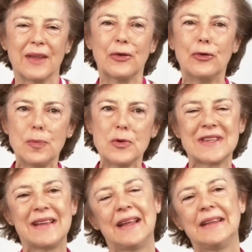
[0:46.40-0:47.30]
Grupo
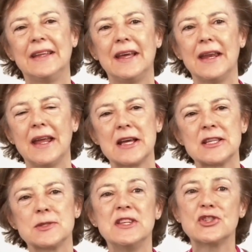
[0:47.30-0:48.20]
Santander
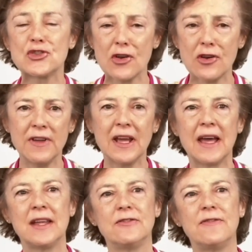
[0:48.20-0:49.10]
has been serving
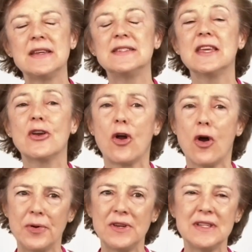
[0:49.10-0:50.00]
and advising
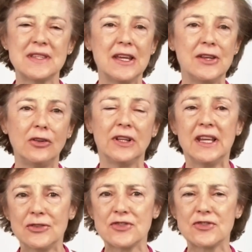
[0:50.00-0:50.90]
companies in all
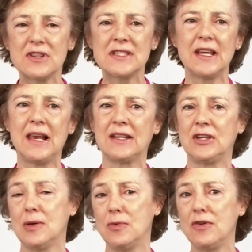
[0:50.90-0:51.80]
industries in
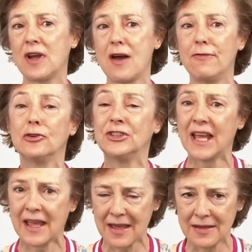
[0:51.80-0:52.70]
Latin America for
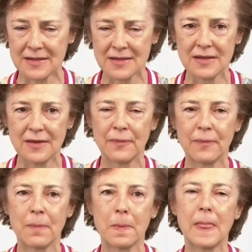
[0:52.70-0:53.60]
decades.
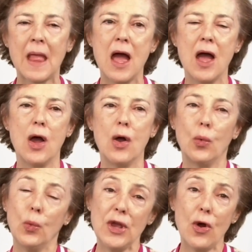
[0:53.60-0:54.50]

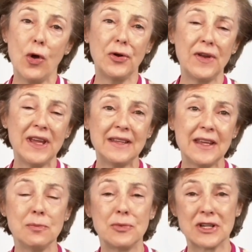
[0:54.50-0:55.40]
We operate
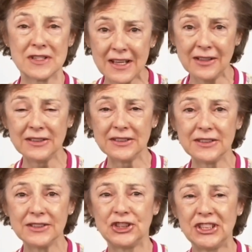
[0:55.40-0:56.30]
in Brazil,
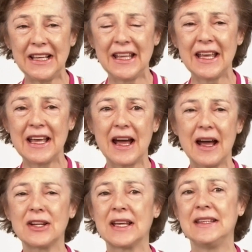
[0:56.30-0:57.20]
Chile,
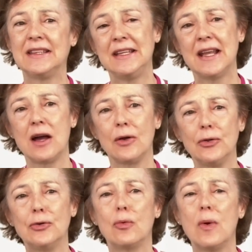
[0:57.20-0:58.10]
Argentina,
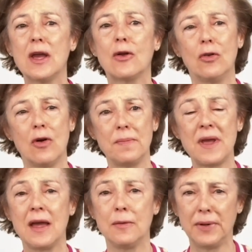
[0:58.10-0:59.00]
Uruguay, Colombia and